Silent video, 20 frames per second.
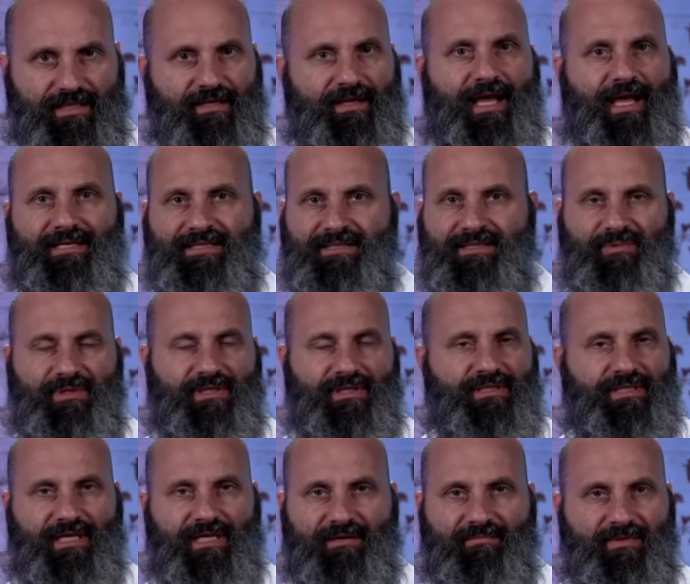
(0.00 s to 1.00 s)
There has to be a
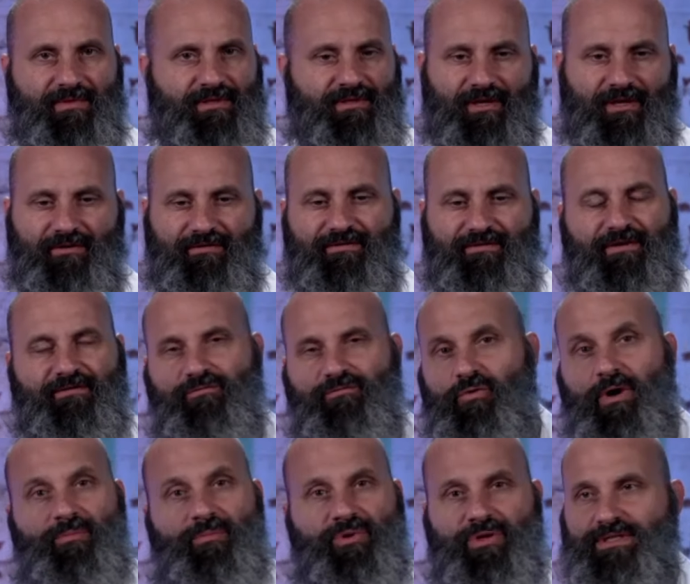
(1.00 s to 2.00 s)
team. You know, if
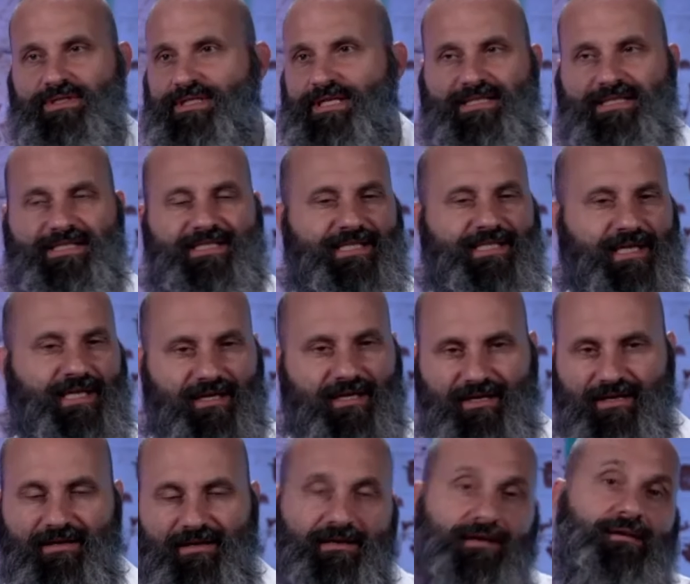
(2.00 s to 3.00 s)
one person gets sick